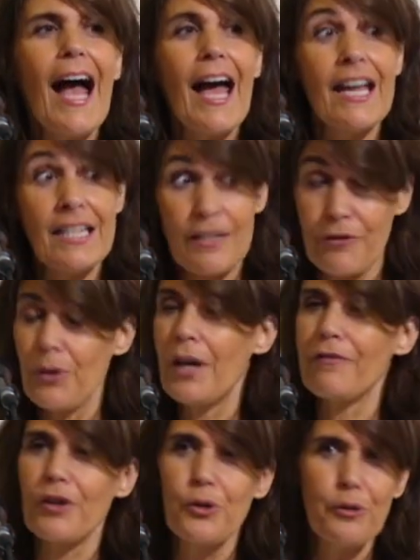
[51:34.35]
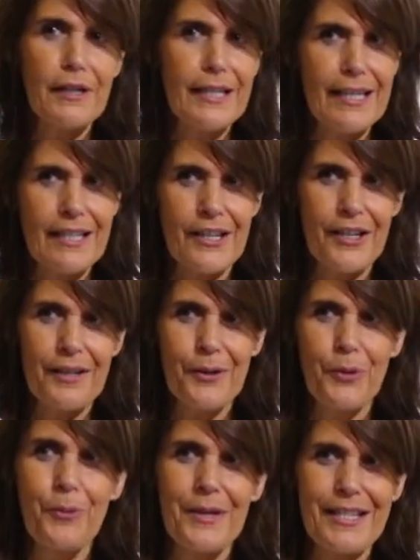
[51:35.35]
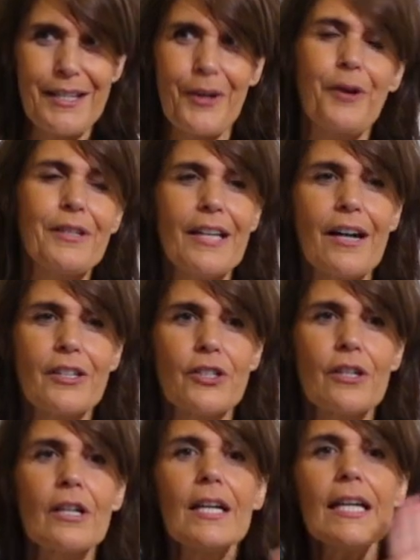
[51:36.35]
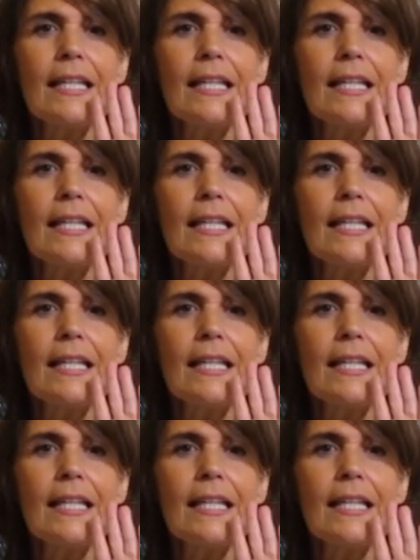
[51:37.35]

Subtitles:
and if you have a good leader who was the conductor,